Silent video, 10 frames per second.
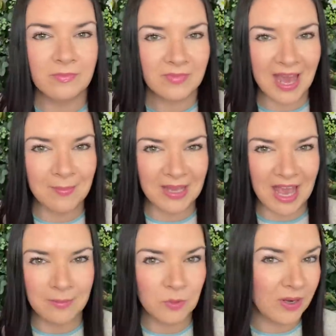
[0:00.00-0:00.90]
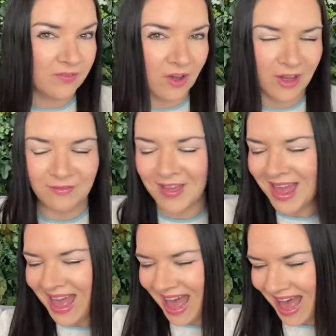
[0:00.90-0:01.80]
KateMcCabe25,
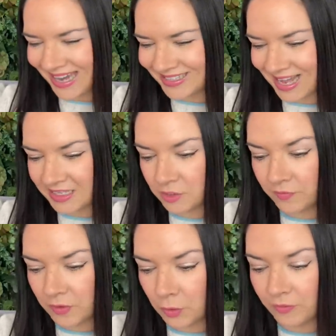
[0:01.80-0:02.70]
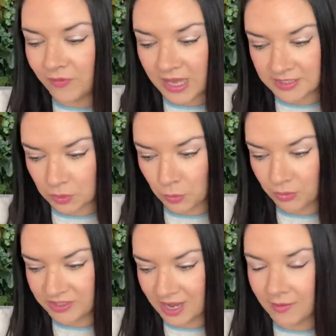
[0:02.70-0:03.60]
and that is off your first
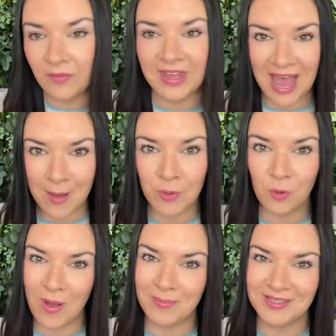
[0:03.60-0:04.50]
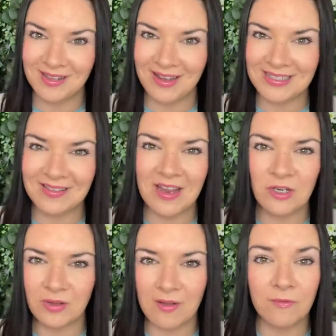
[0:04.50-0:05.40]
order on the app or website, and then
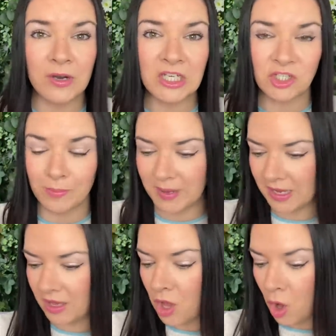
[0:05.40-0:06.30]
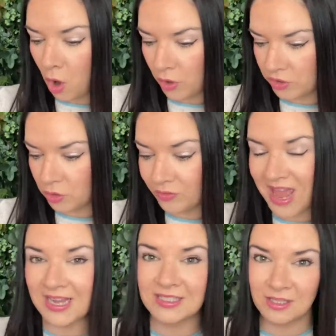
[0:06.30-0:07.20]
you'll get free shipping on your
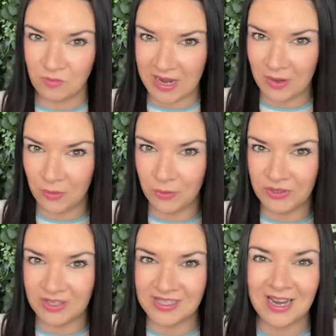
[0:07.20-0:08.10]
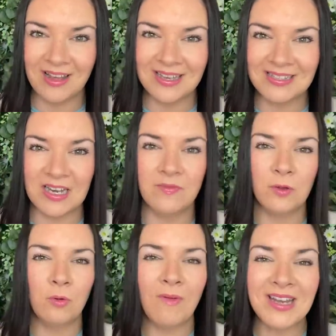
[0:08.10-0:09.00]
next three orders. And like I said, if
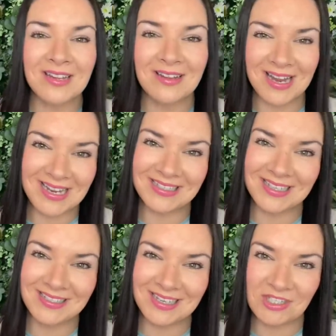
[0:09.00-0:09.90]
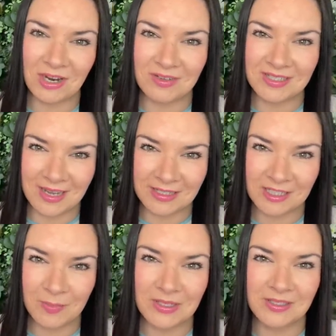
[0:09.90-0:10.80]
you're already an existing Cherryz
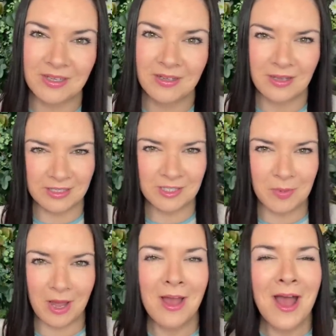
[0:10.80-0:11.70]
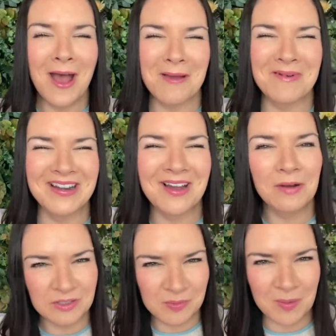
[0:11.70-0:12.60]
customer, I know
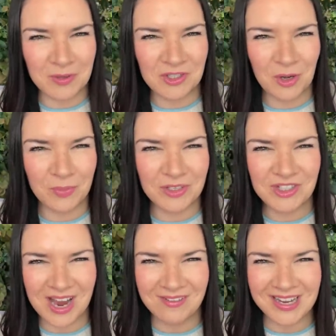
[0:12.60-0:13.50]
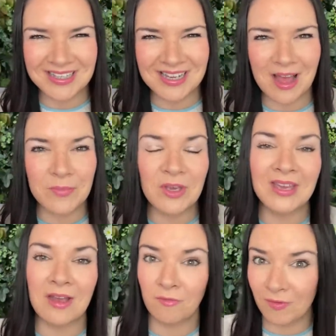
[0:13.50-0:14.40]
lots of people shop with Cherryz, and you can
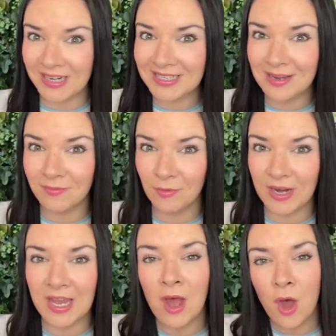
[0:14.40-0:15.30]
get free delivery